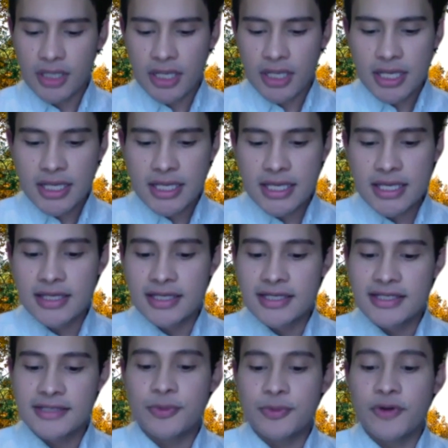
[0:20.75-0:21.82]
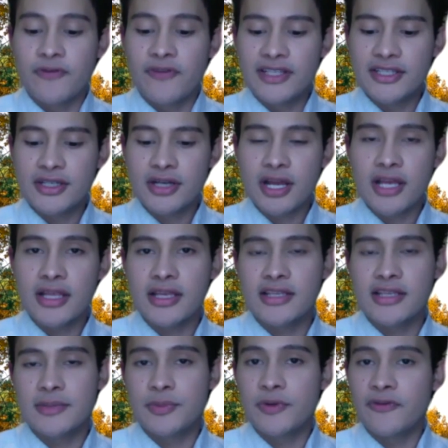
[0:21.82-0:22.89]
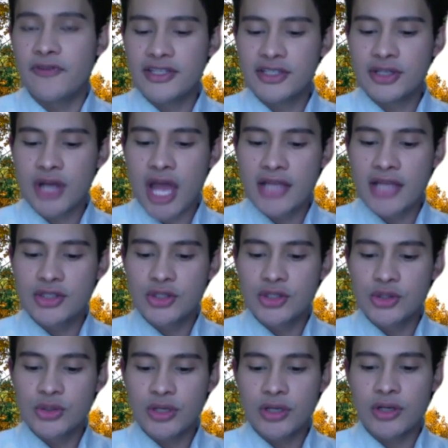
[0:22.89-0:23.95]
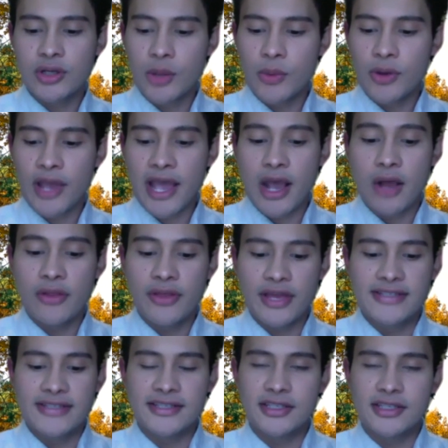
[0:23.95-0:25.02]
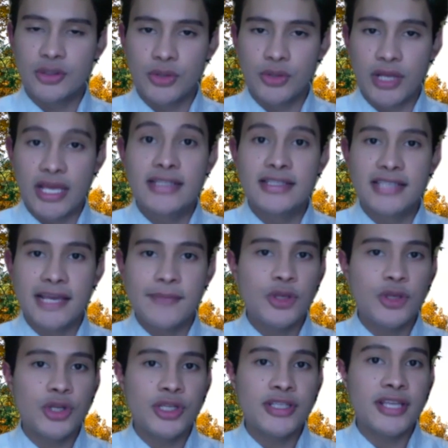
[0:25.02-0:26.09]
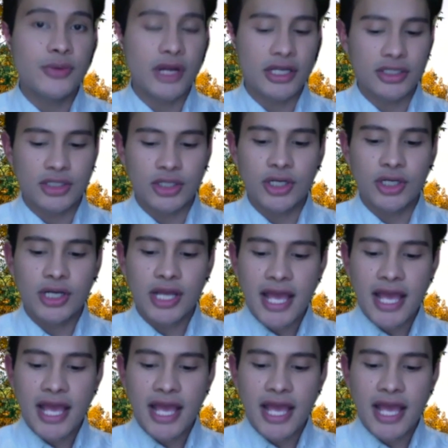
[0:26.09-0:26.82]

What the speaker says: He's a professor at Duke Global Health Institute and Deputy Director